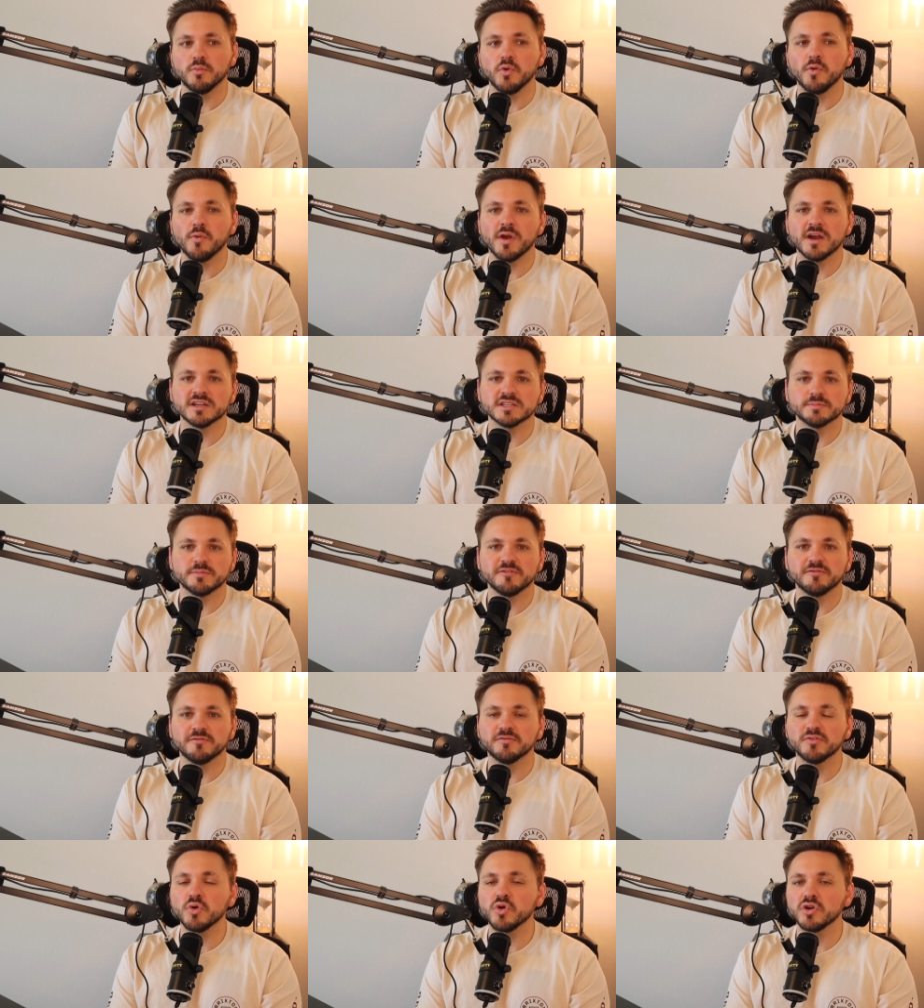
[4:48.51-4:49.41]
Whereas
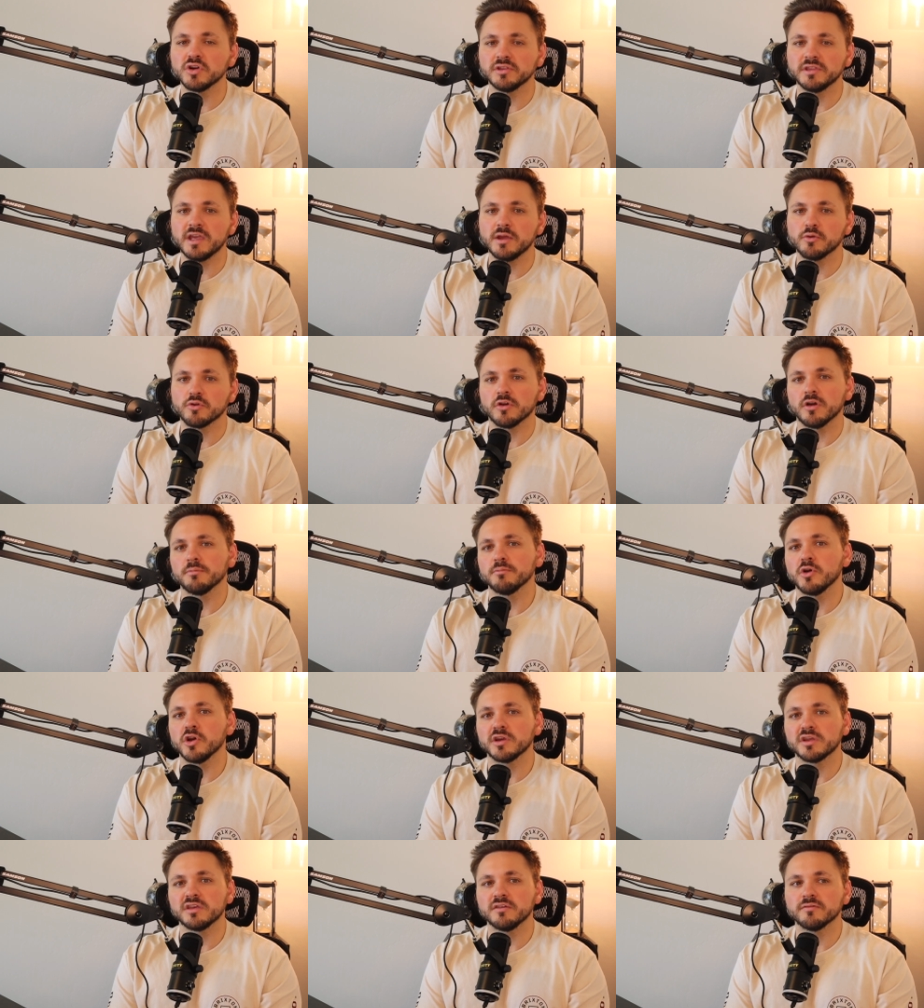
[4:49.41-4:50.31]
before they were on
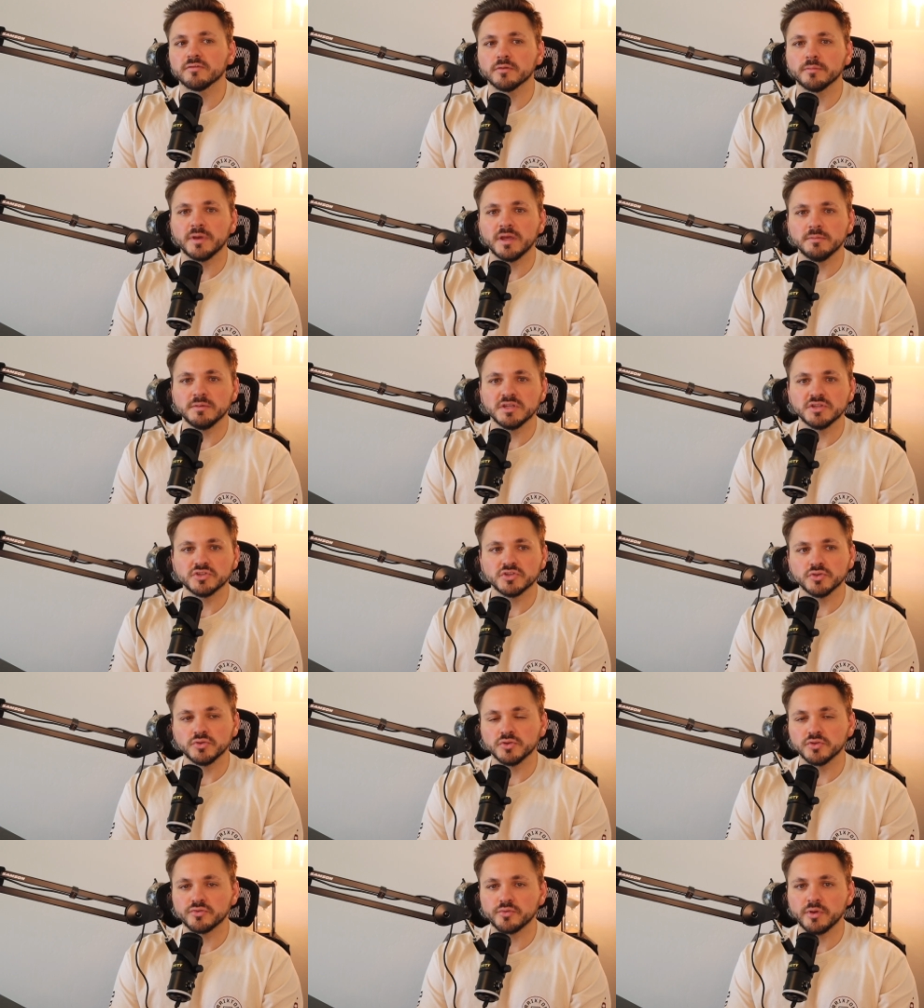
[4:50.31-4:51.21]
market for maybe
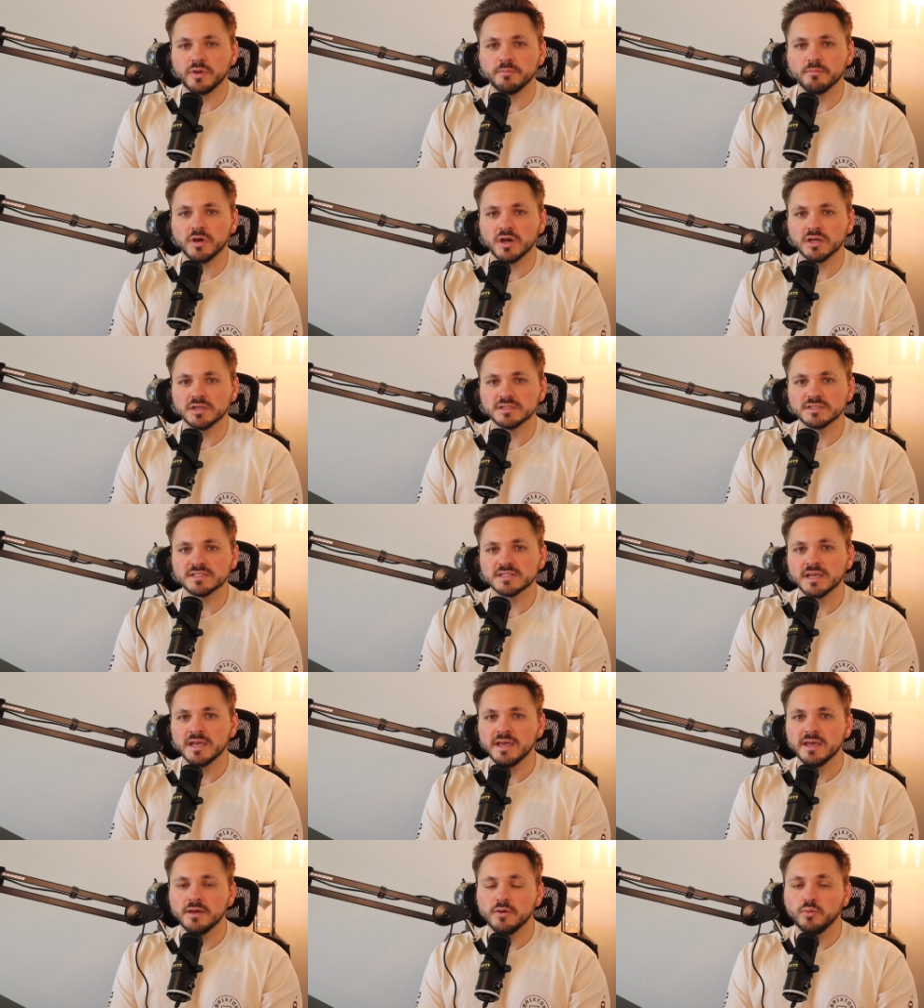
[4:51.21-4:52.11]
2 to 3 months,
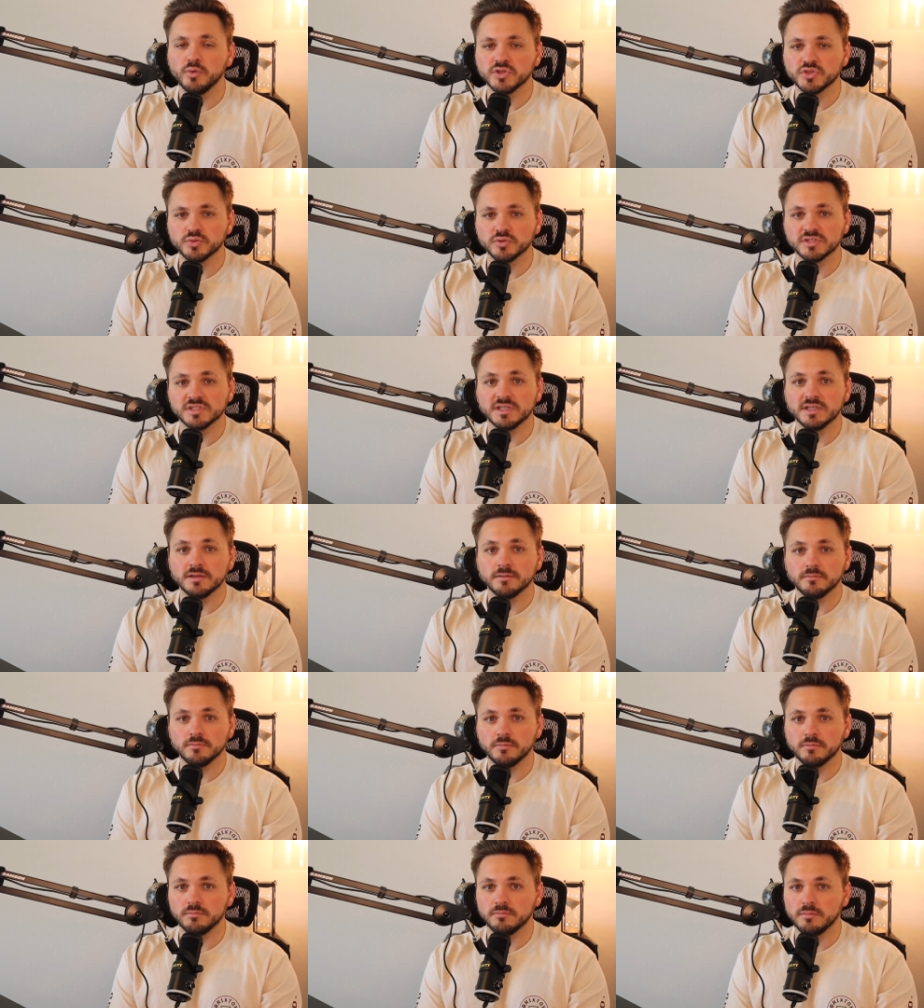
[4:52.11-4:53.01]
which was
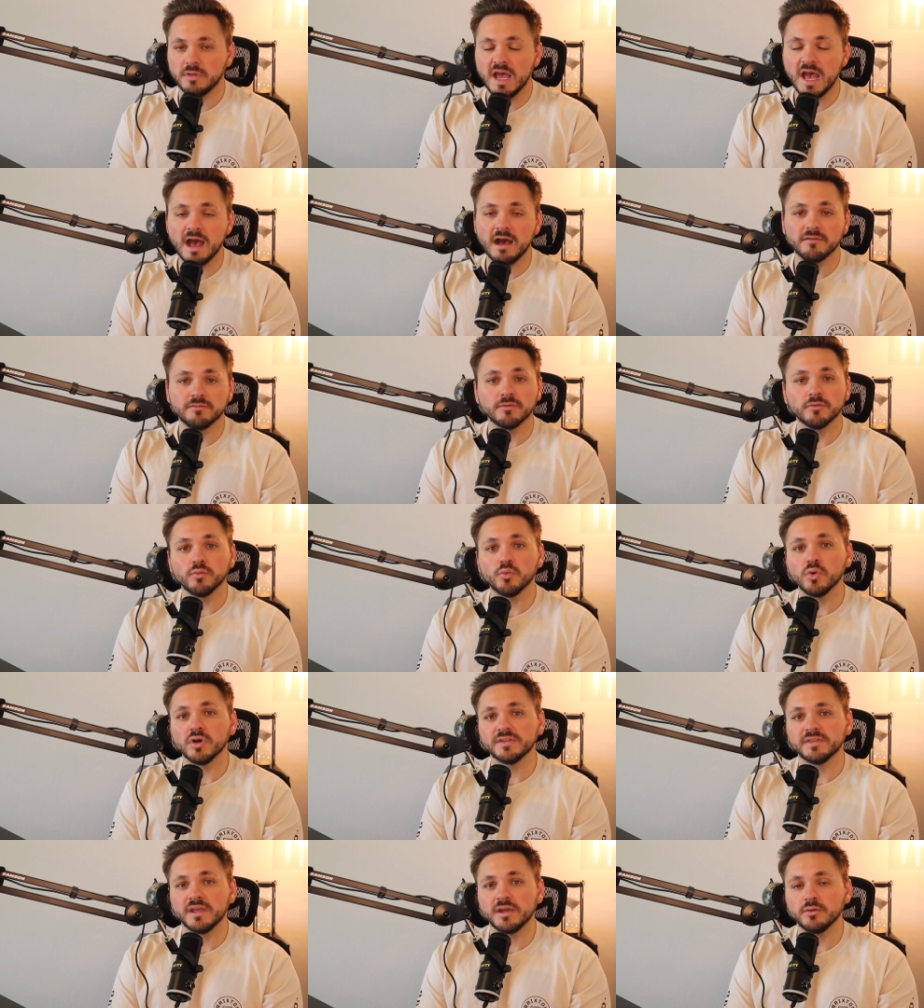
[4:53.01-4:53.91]
half of
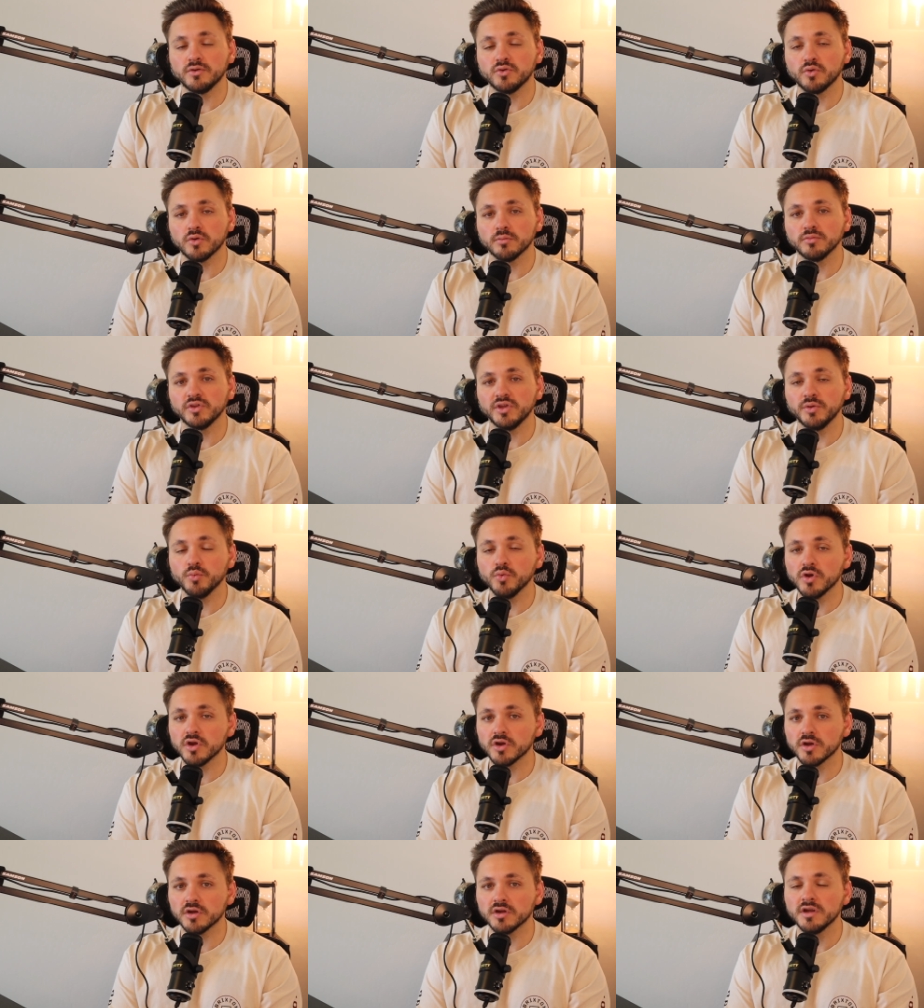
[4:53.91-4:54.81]
what they normally
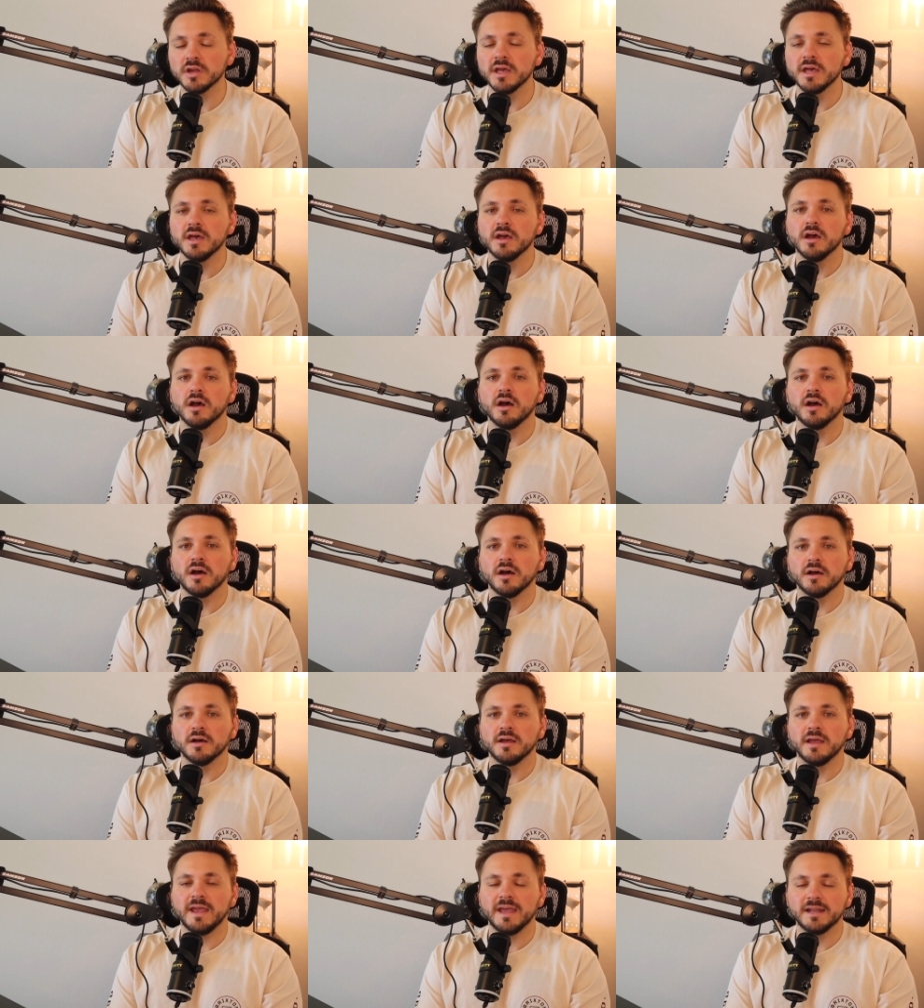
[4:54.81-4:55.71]
were,
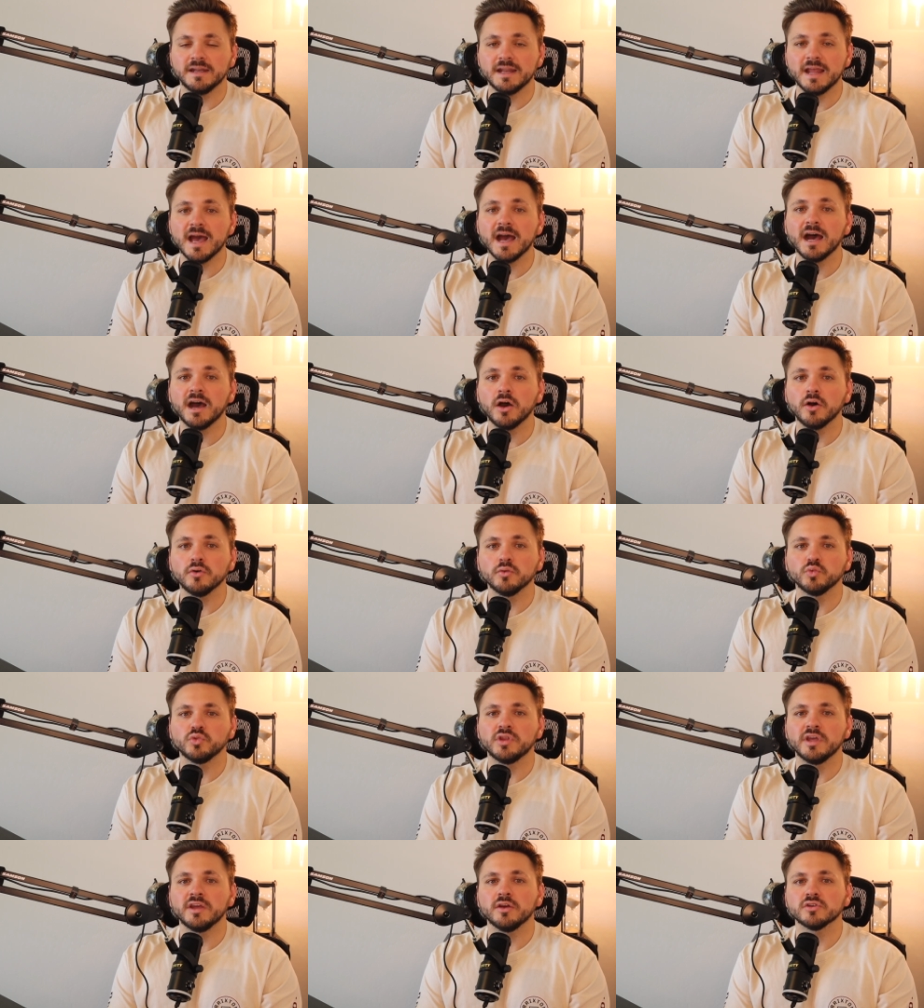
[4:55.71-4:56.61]
and now
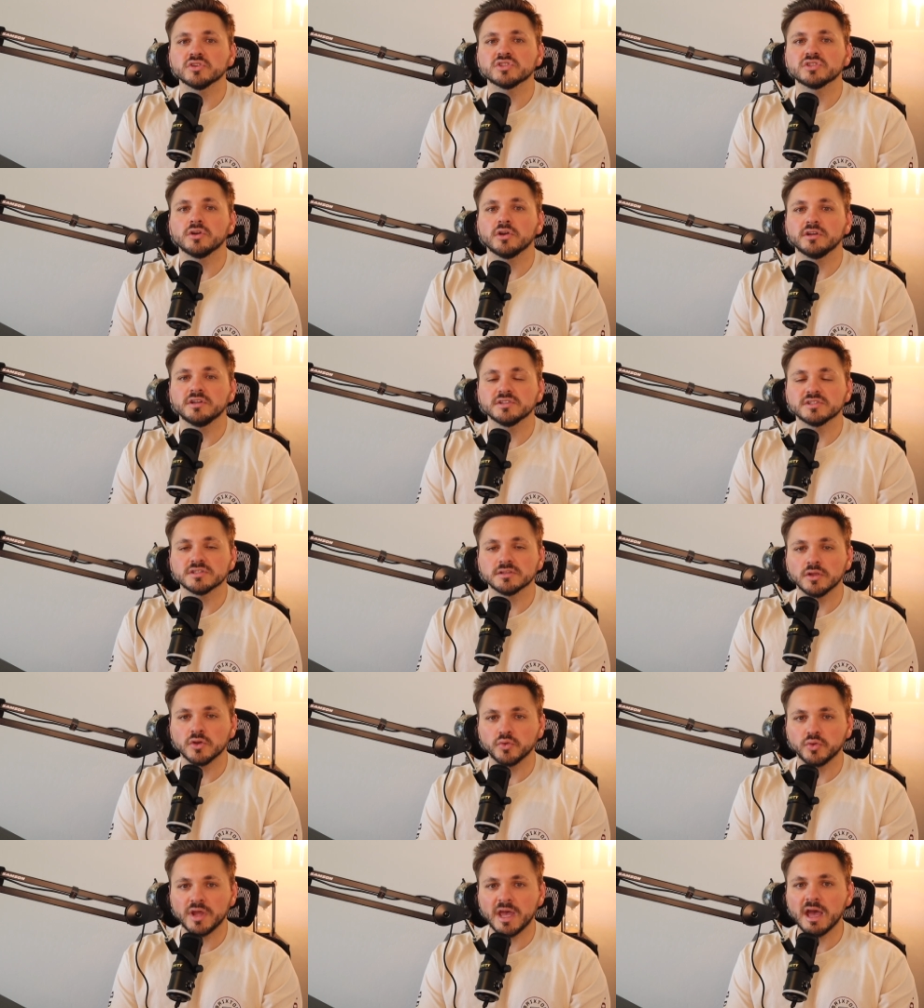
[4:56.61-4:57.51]
they are starting to
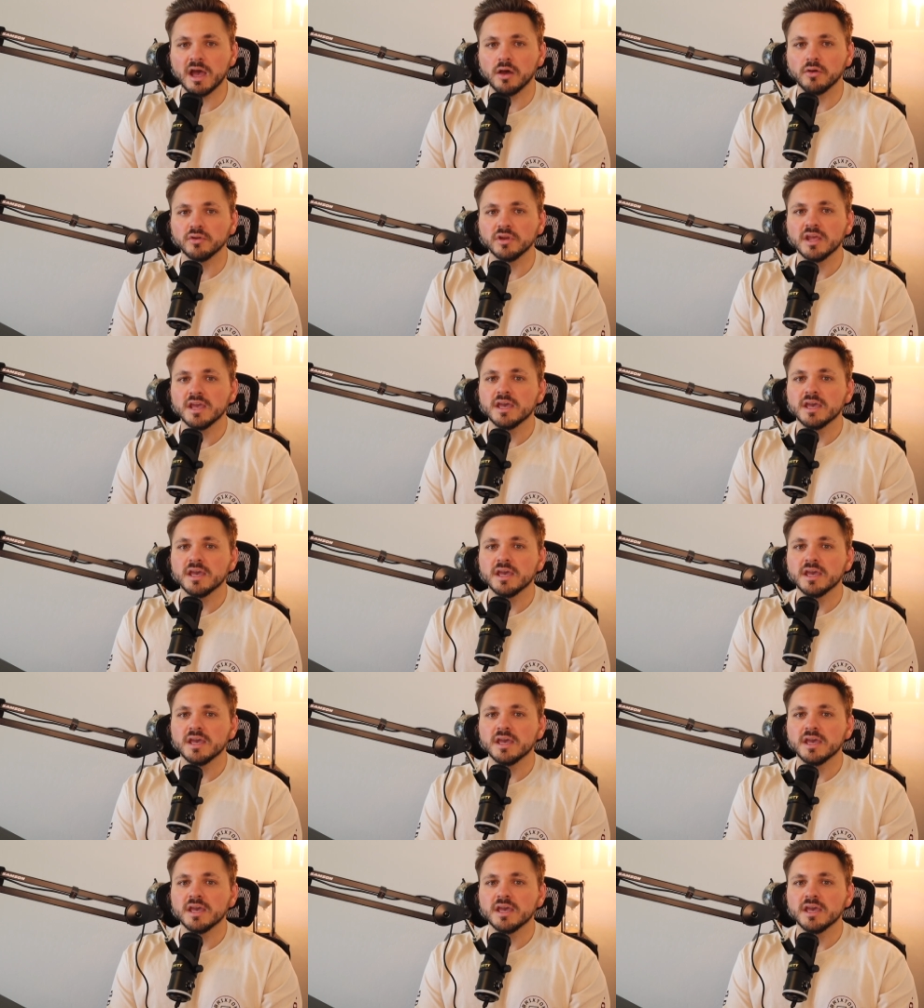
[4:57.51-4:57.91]
slow down.